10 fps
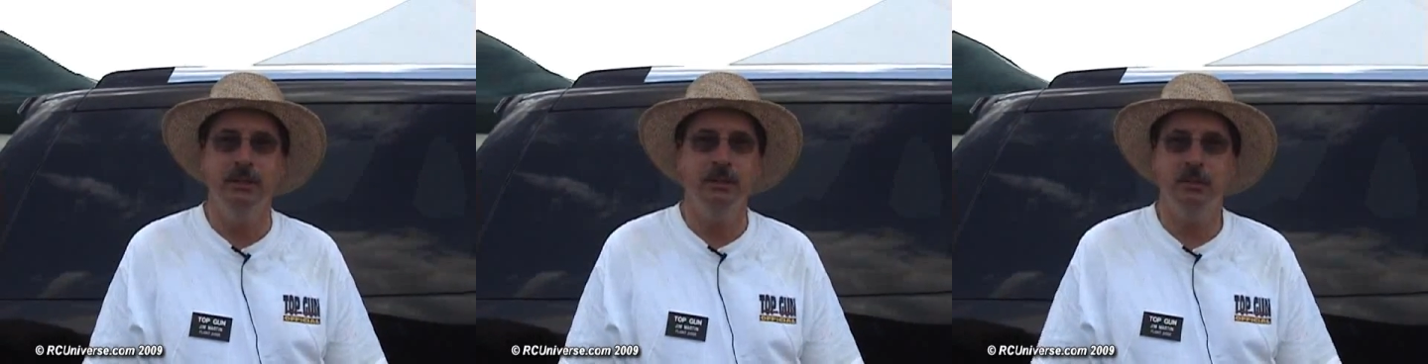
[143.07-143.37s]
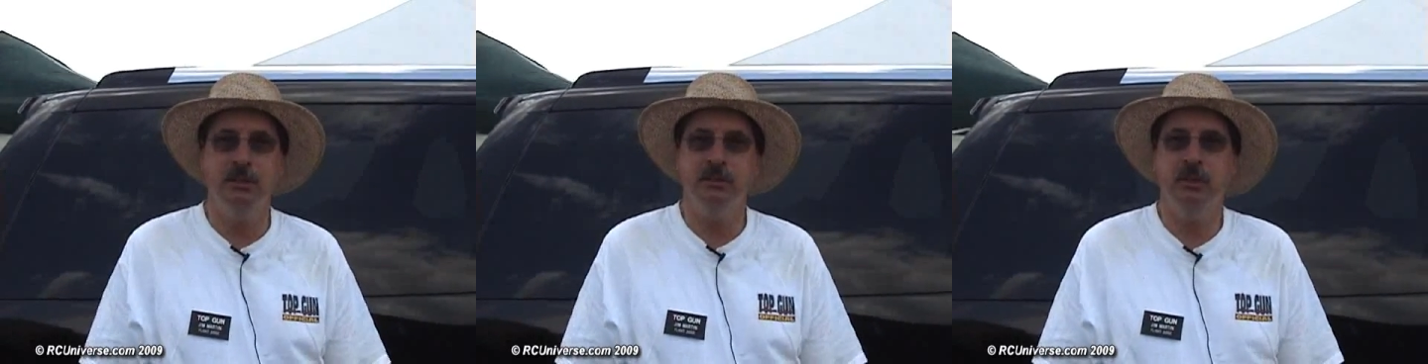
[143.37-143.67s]

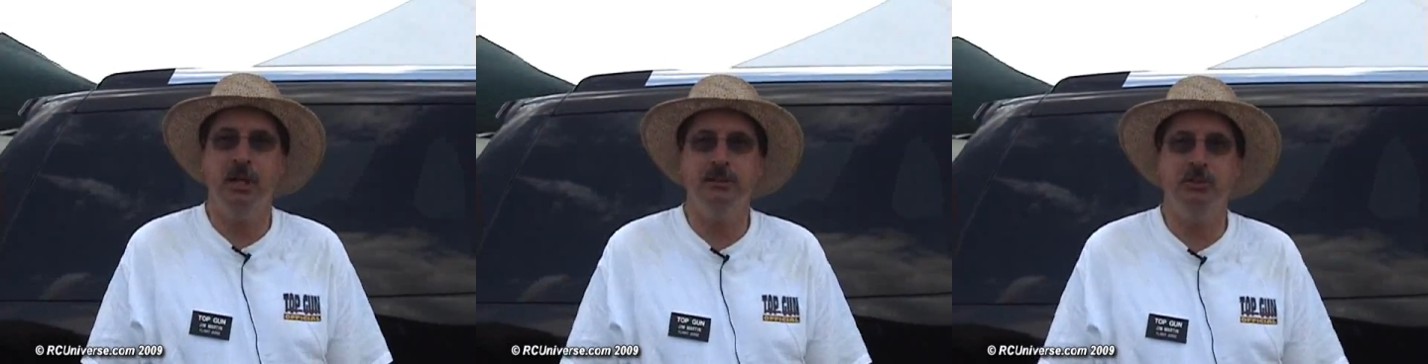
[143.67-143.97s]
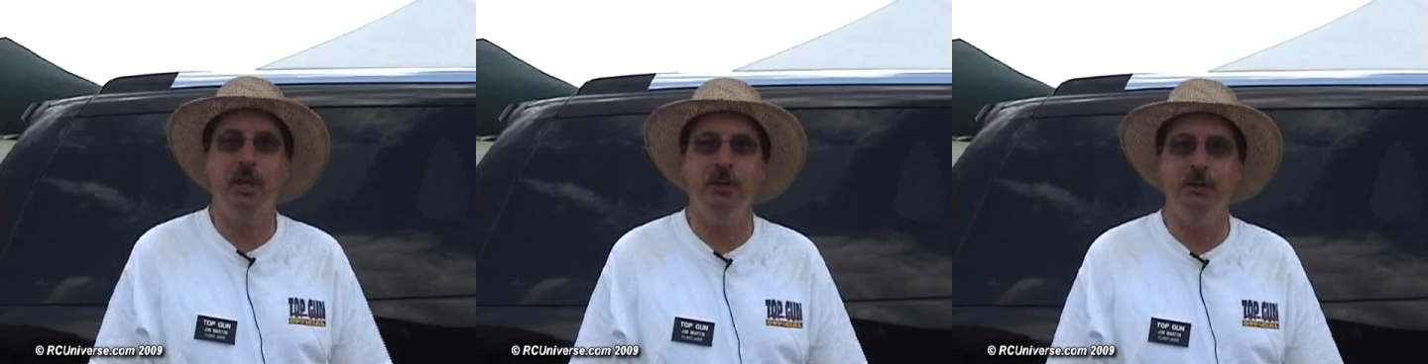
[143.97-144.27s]
because that's not
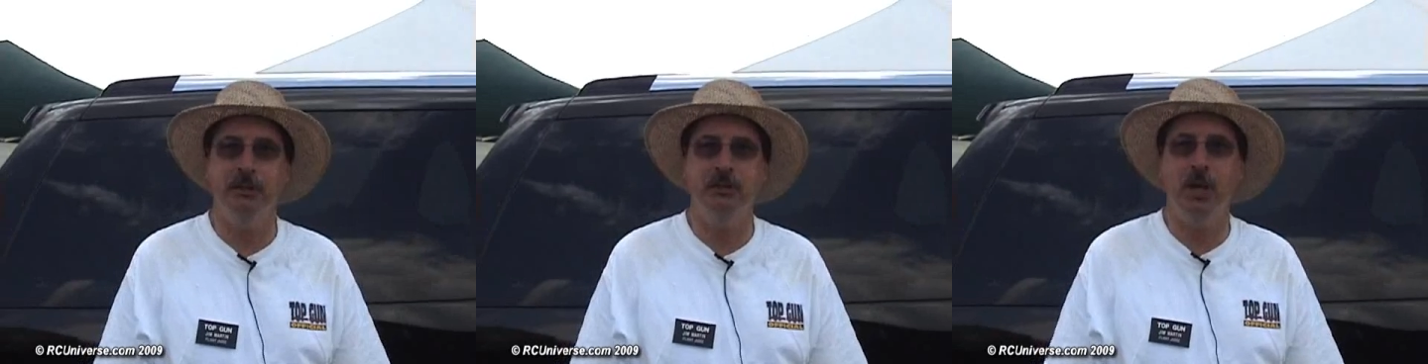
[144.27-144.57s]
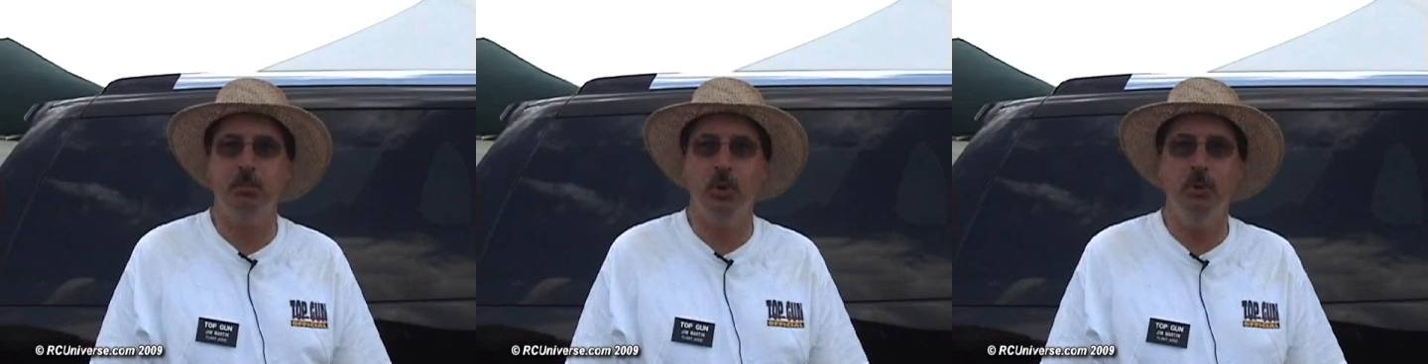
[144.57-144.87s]
scale, that's
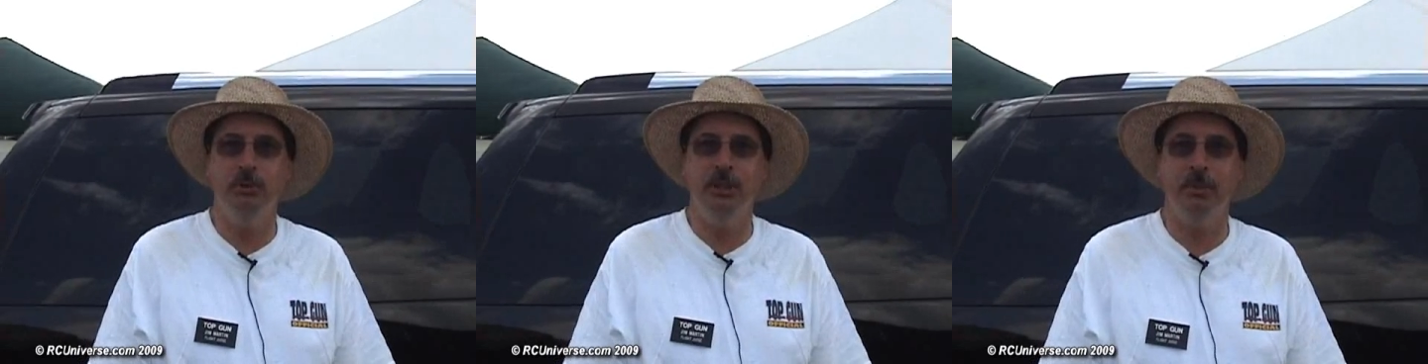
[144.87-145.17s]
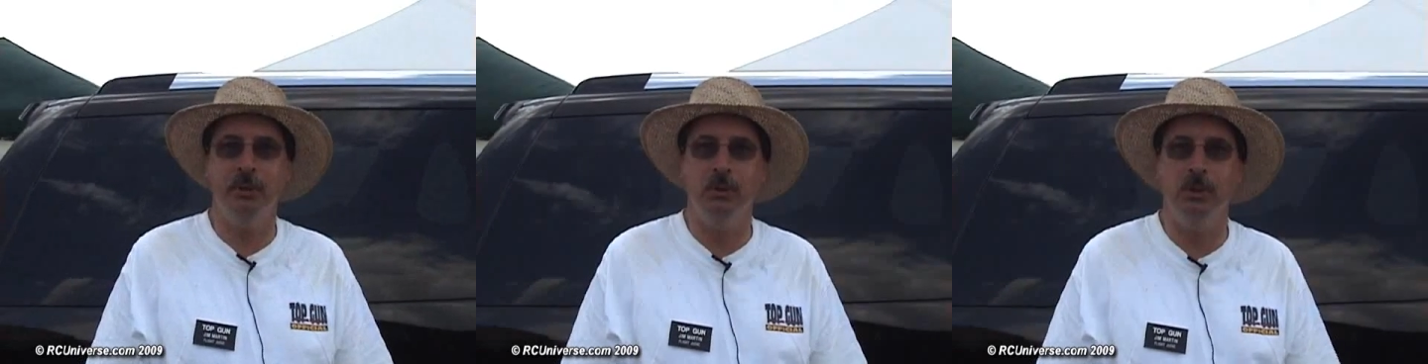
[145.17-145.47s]
not
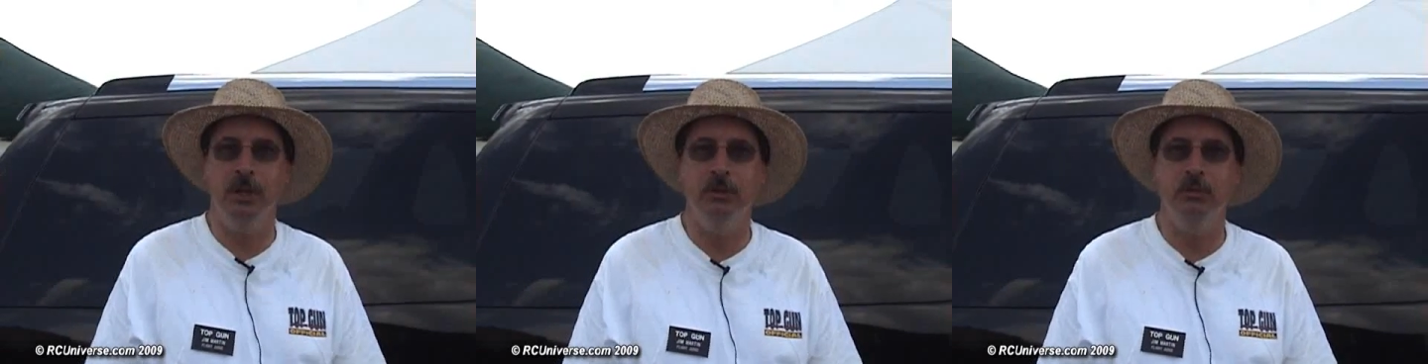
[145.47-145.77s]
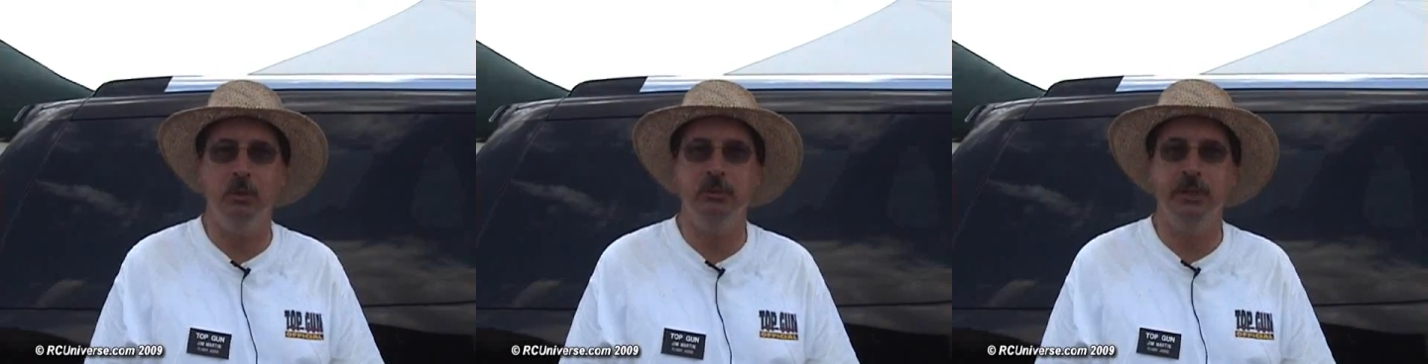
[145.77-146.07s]
prototypical of the
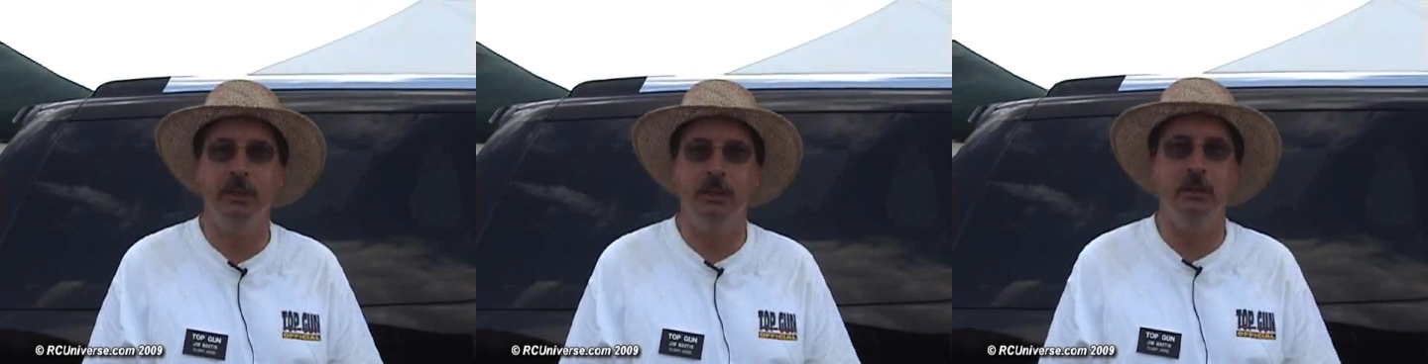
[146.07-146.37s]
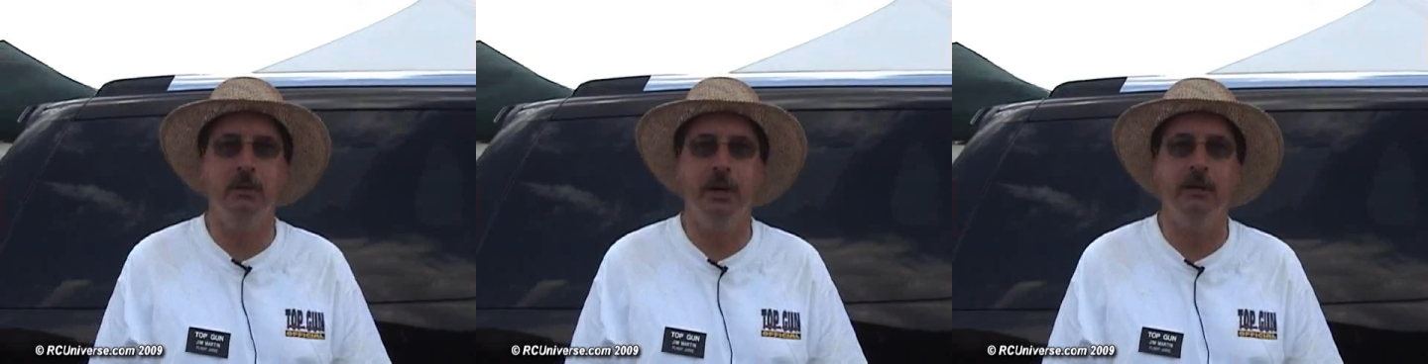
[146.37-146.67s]
full-scale
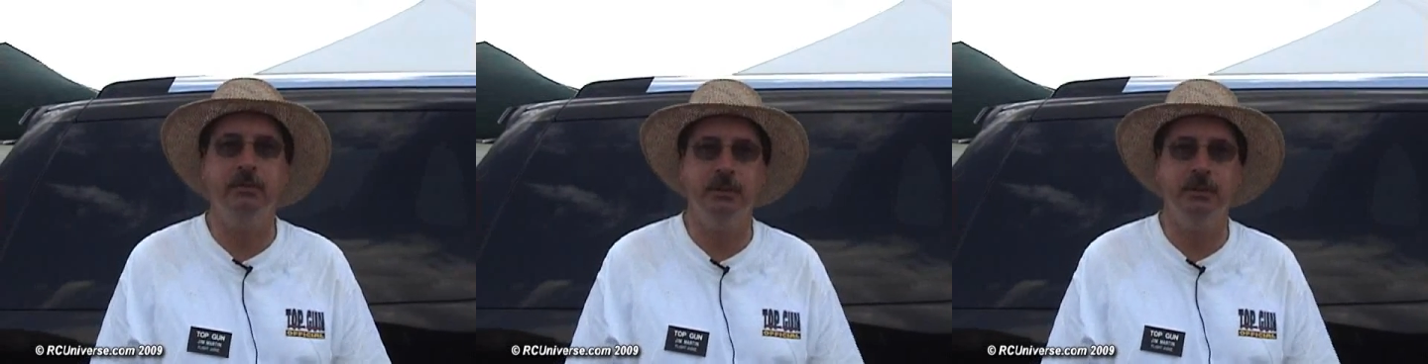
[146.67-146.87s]
aircraft.